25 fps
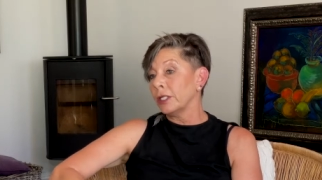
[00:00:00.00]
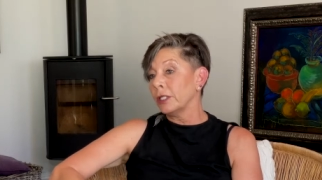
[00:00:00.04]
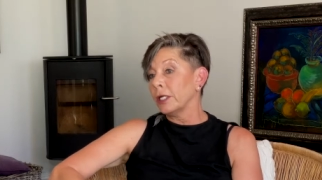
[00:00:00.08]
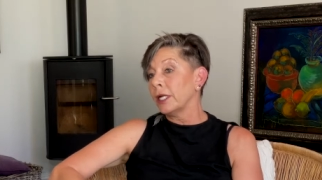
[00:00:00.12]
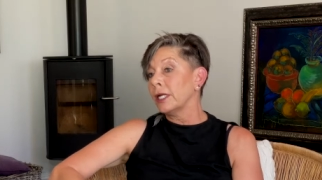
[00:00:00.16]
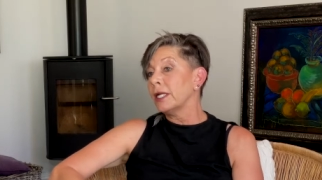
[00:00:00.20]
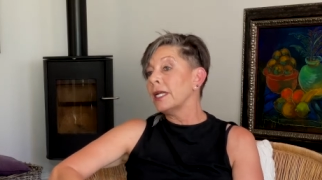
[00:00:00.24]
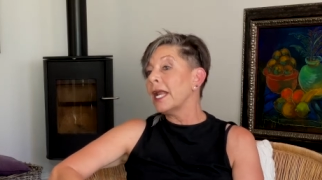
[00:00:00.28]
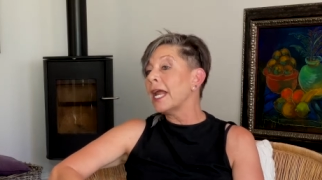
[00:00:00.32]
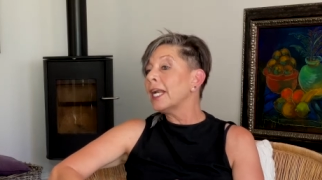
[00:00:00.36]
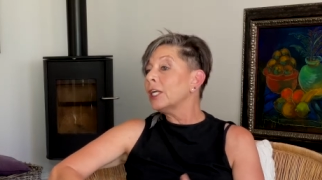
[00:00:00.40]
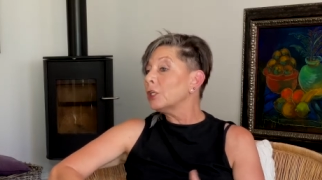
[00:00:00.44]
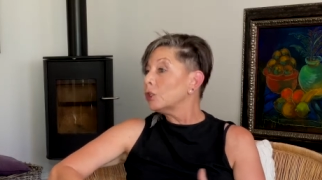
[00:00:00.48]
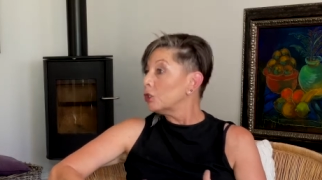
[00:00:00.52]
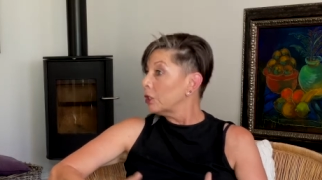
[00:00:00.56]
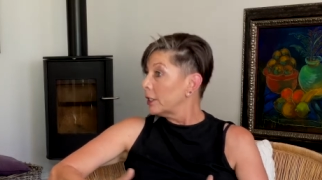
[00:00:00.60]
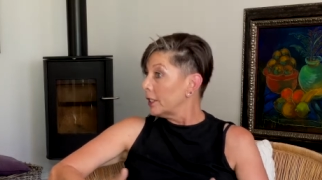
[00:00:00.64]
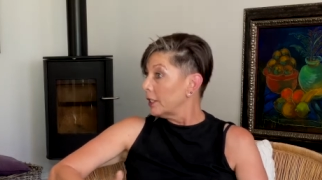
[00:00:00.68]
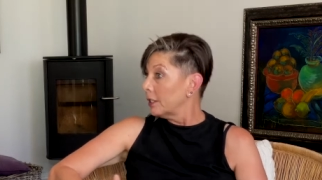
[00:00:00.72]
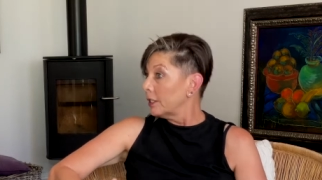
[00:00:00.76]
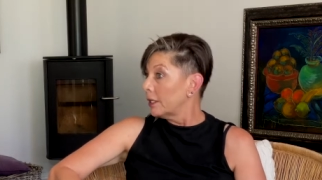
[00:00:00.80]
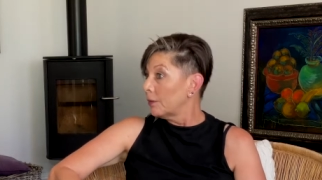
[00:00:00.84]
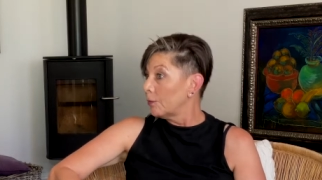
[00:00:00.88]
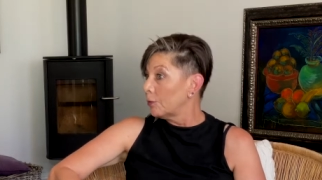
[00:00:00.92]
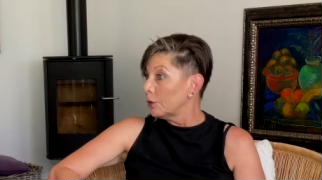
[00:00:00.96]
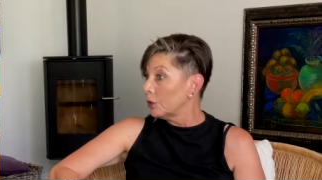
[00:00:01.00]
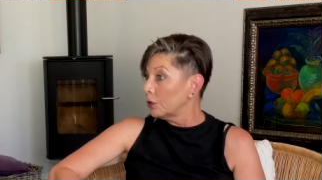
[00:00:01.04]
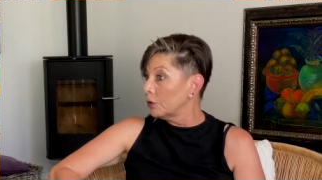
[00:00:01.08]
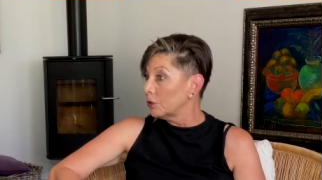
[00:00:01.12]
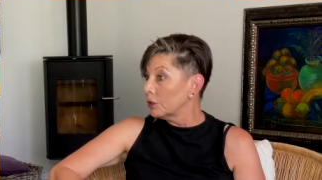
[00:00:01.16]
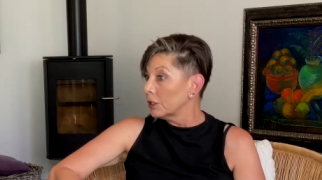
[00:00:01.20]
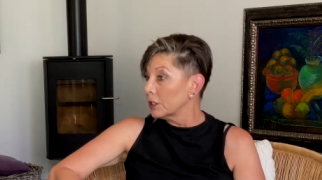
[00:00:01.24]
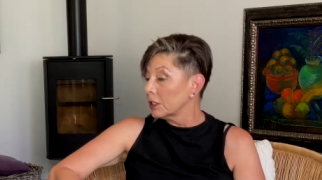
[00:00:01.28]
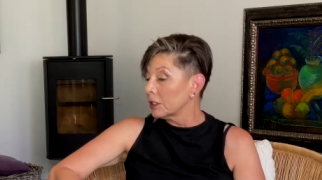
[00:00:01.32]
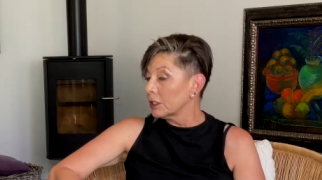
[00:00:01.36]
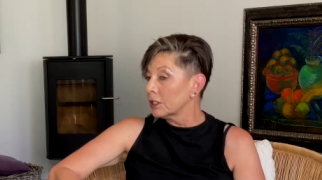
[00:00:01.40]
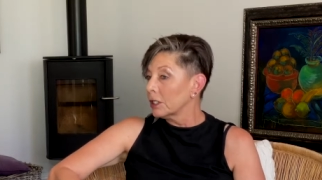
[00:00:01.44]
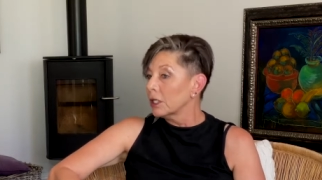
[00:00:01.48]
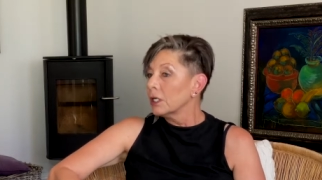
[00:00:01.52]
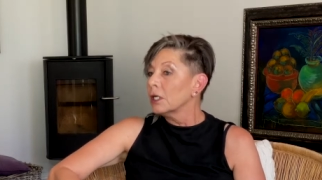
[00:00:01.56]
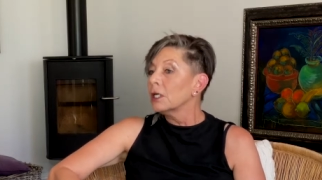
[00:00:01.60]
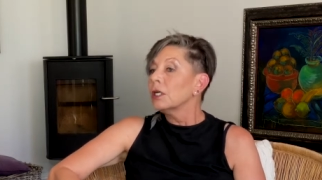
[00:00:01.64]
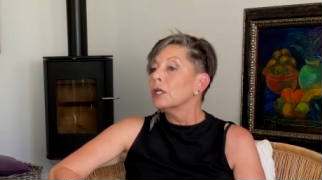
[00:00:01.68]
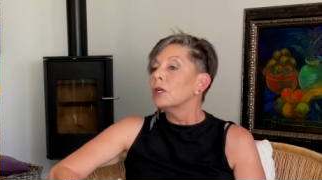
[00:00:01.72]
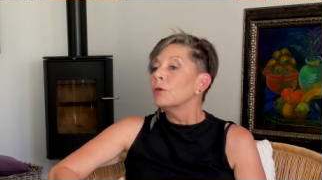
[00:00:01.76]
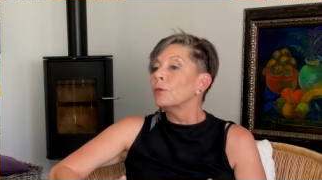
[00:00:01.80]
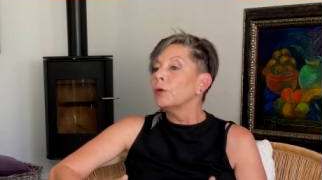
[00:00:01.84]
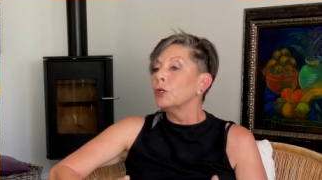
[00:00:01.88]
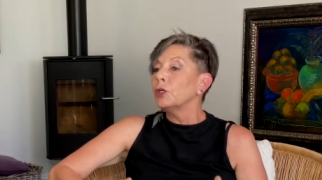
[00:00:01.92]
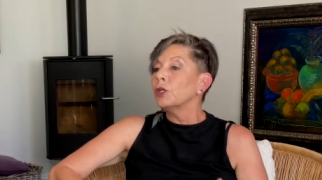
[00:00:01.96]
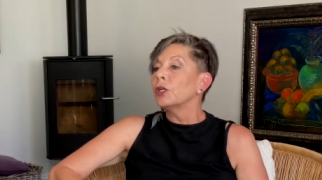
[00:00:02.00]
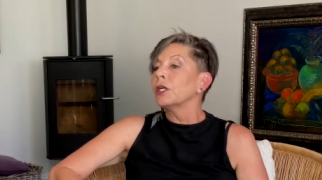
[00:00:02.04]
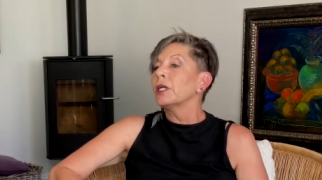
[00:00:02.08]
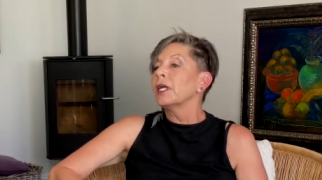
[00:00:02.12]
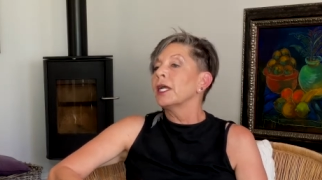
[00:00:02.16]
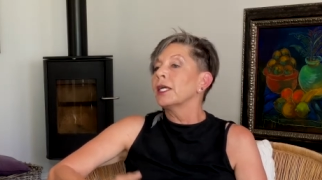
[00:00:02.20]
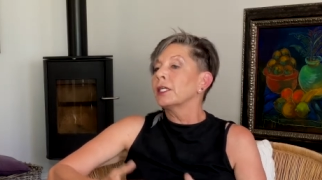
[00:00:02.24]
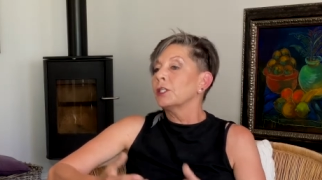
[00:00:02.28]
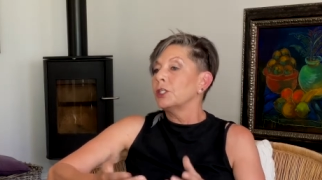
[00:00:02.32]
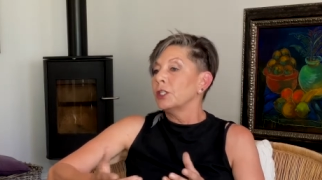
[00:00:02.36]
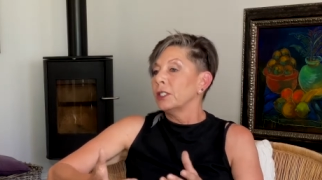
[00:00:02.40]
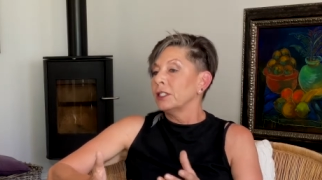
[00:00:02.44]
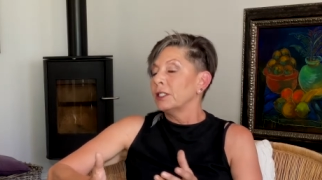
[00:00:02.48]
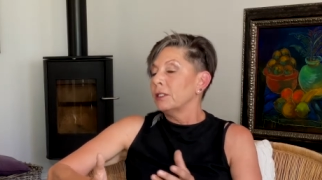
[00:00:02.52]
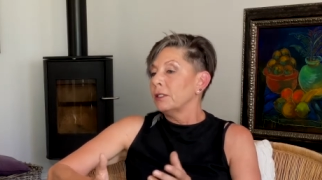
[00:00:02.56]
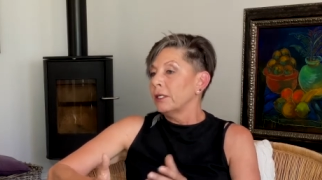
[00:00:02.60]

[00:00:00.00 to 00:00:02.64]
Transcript: Naturally they produce this, but you can actually